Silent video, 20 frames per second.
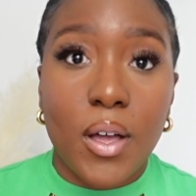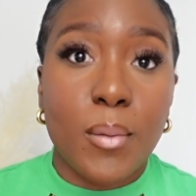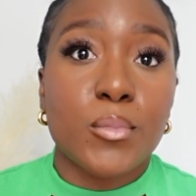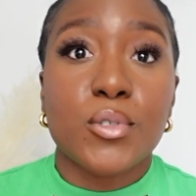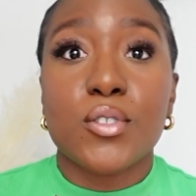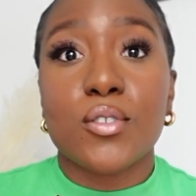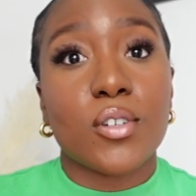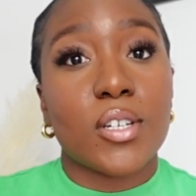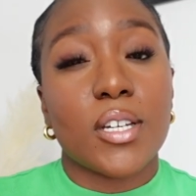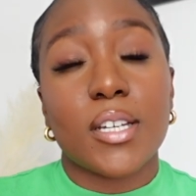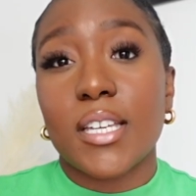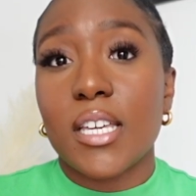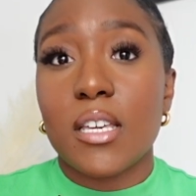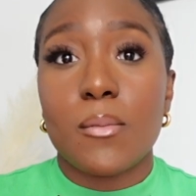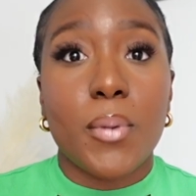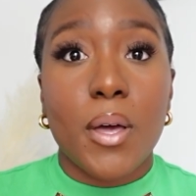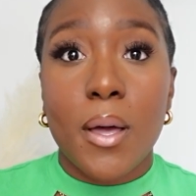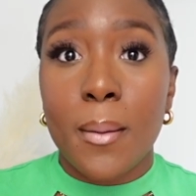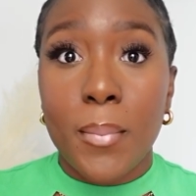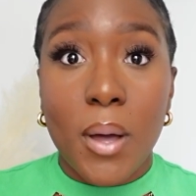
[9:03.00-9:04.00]
I'm just gonna keep
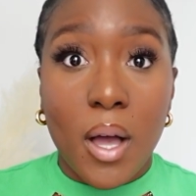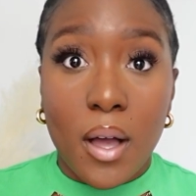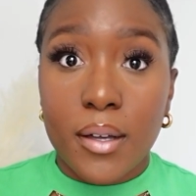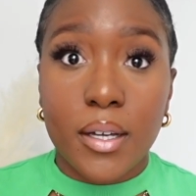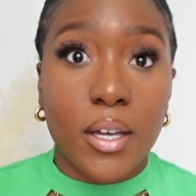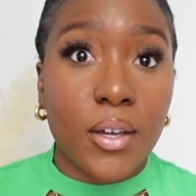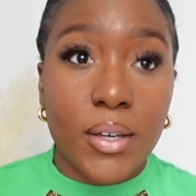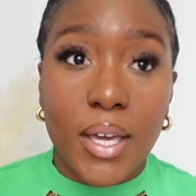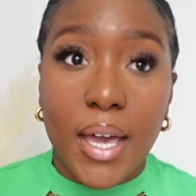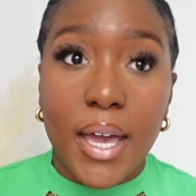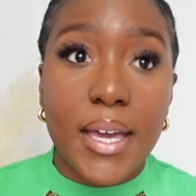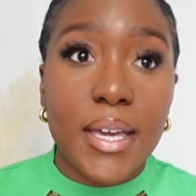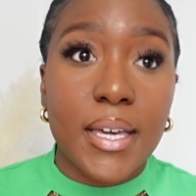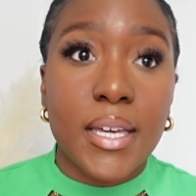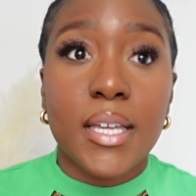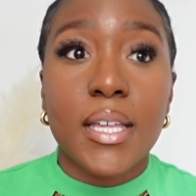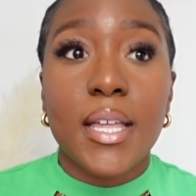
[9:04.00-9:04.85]
it a buck, okay?